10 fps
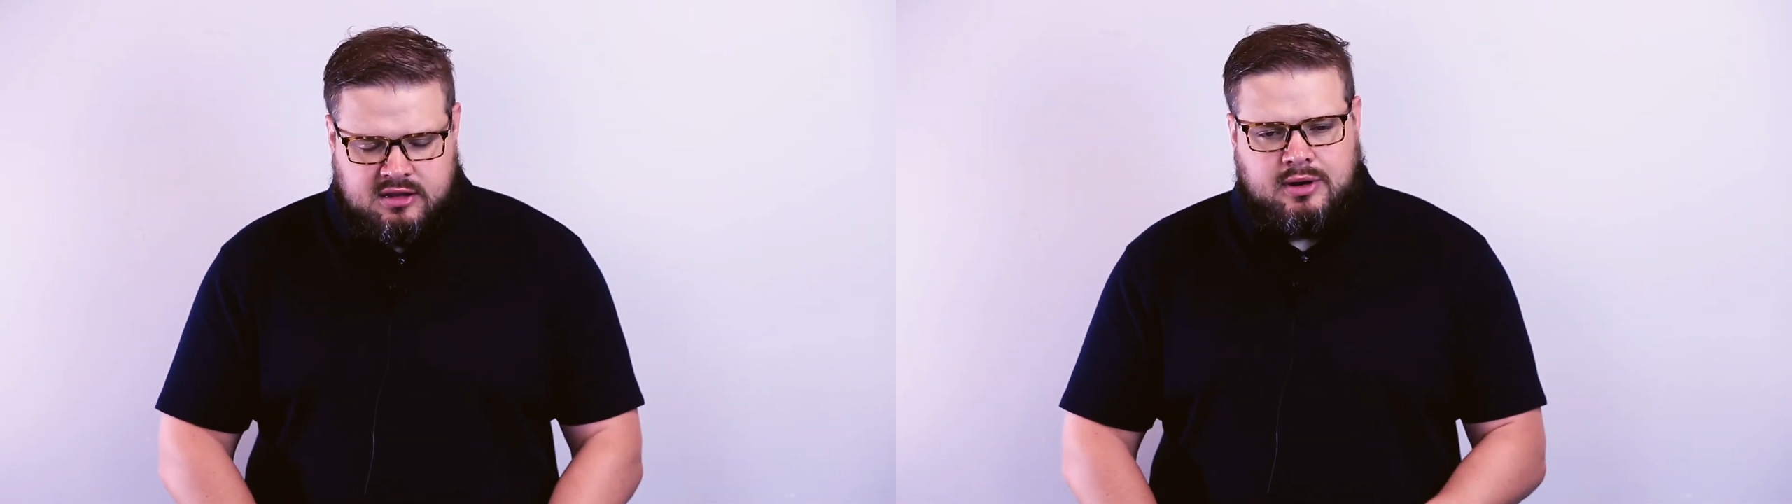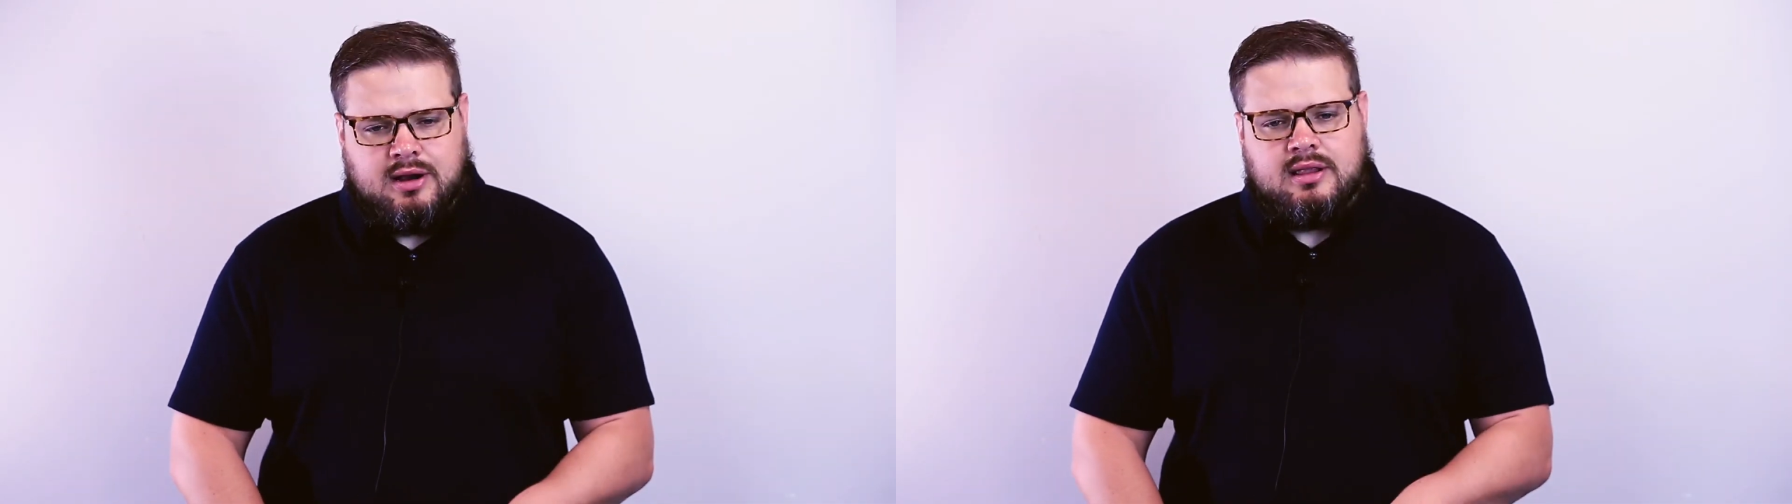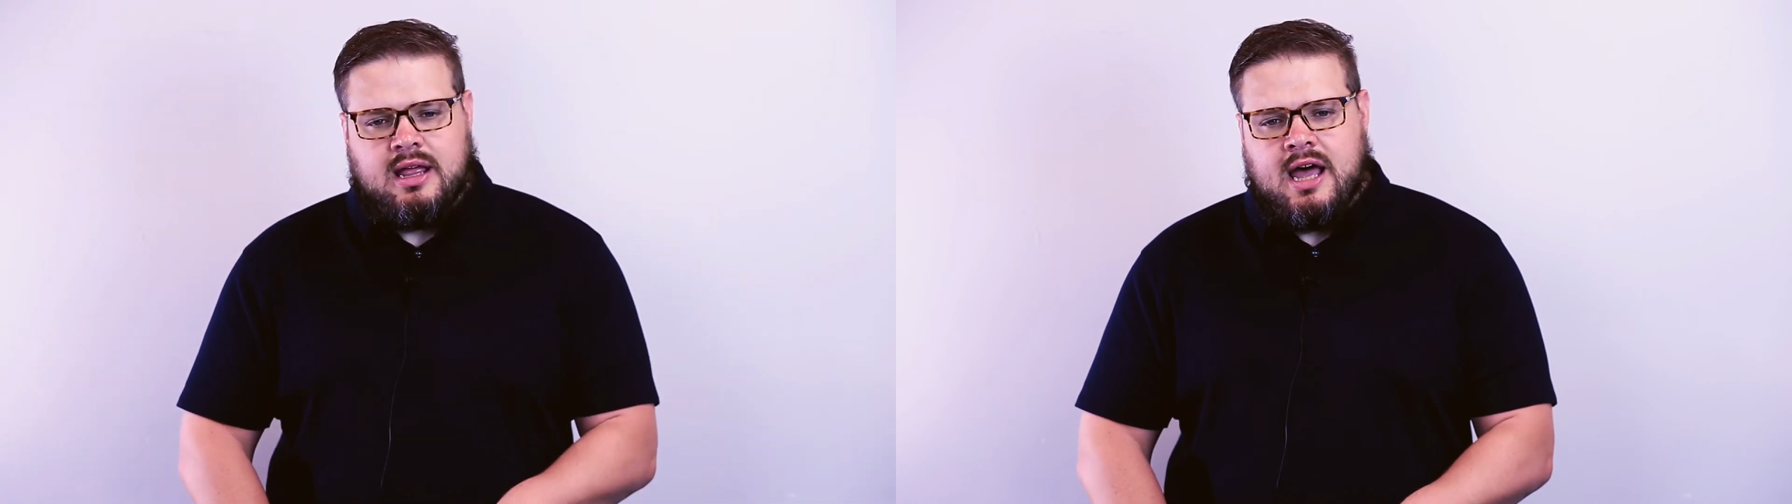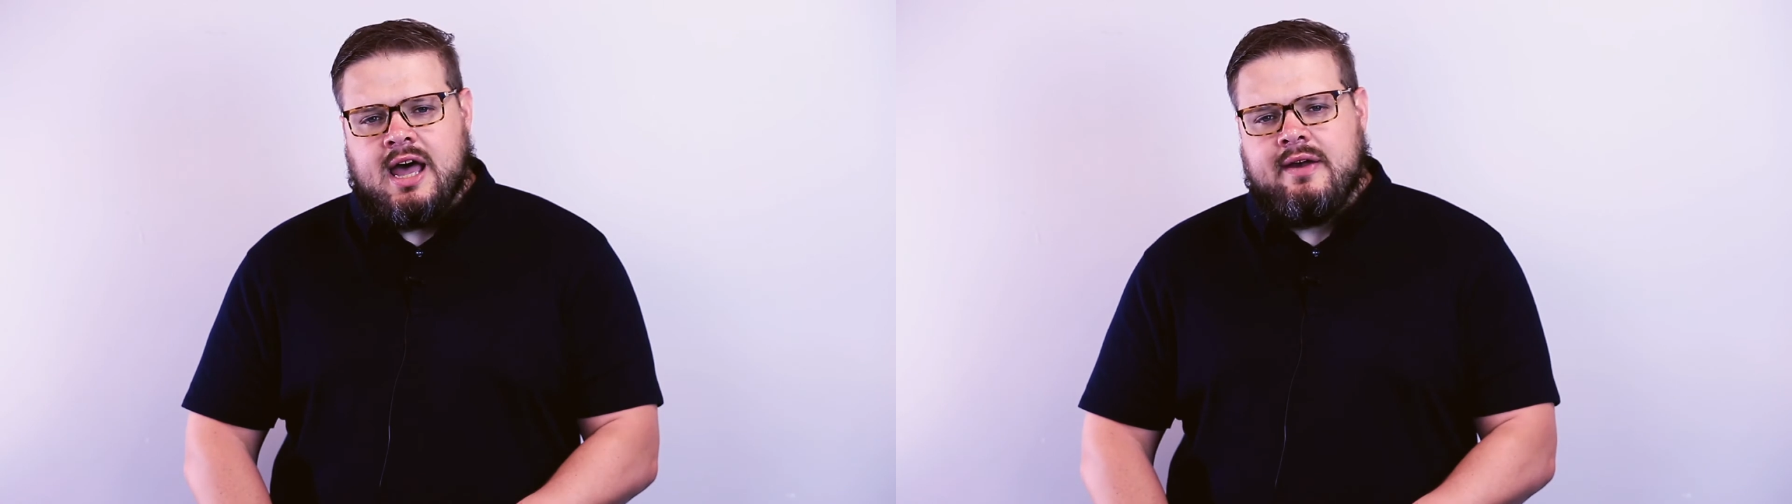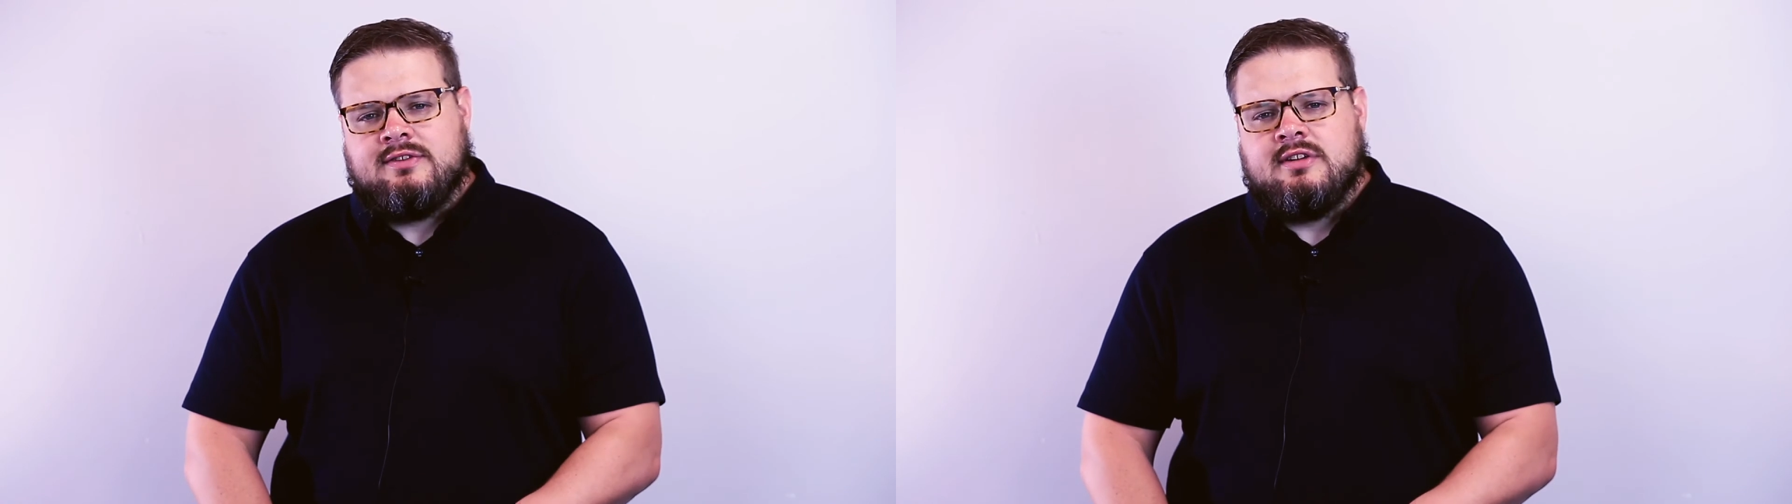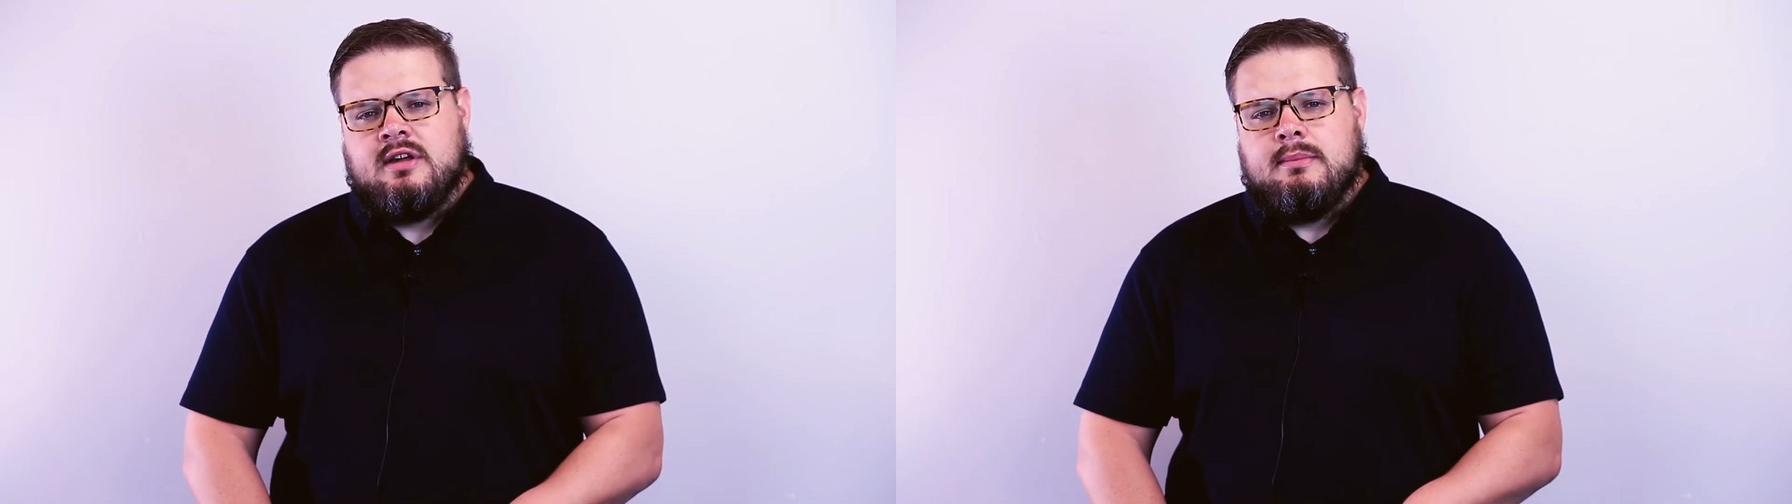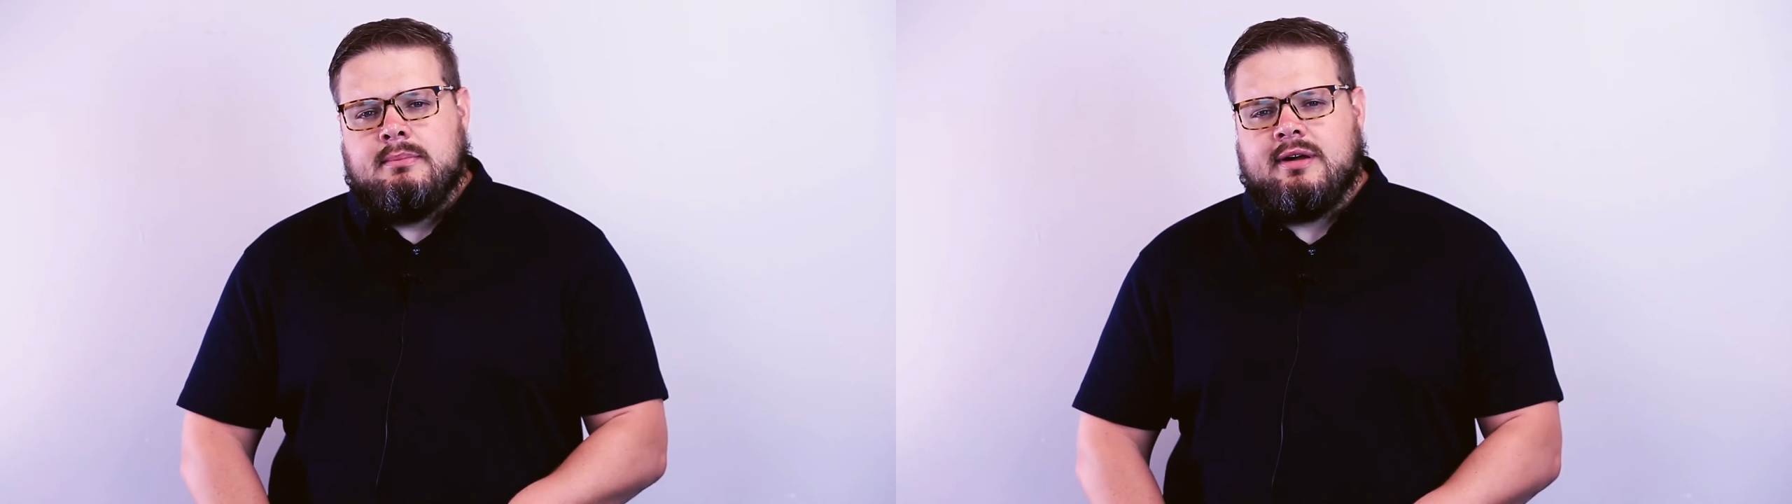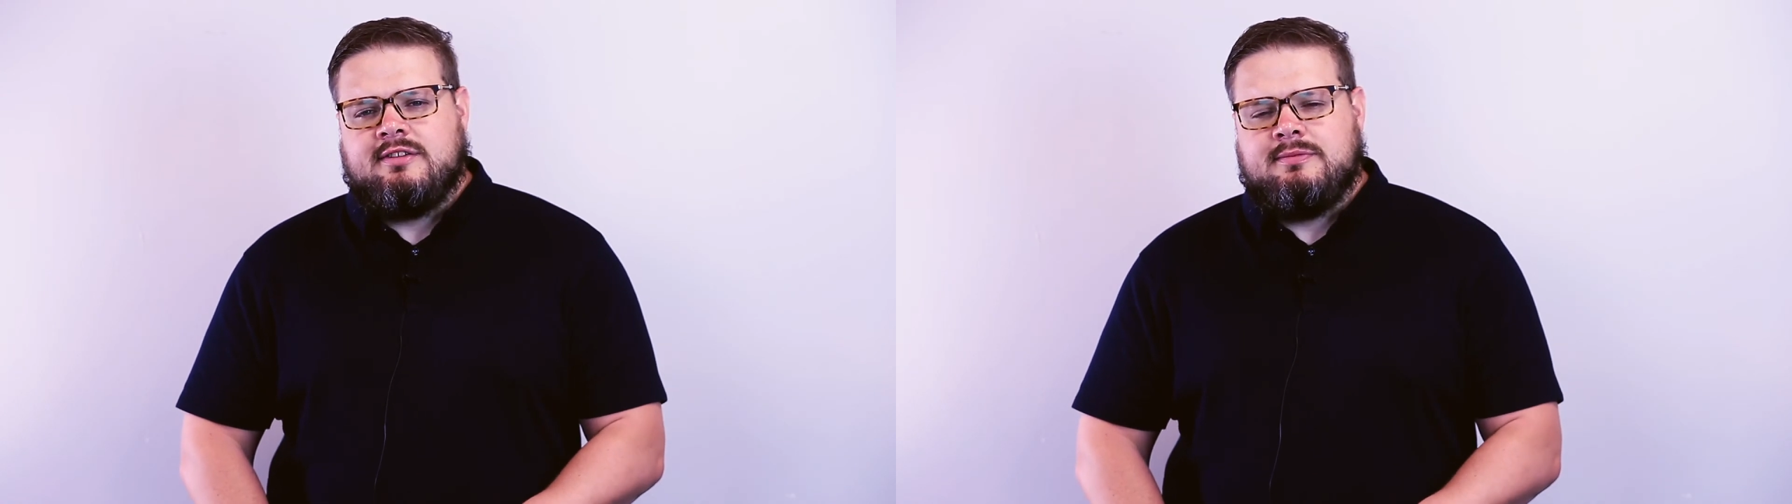So our lives
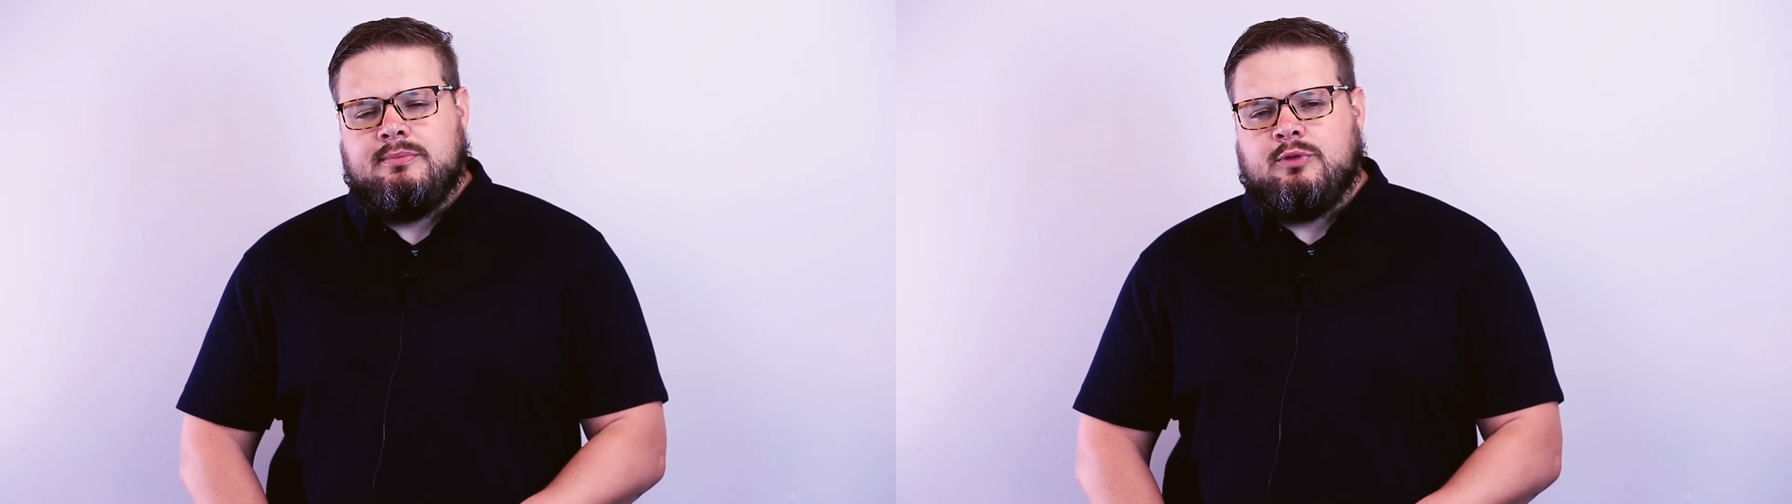must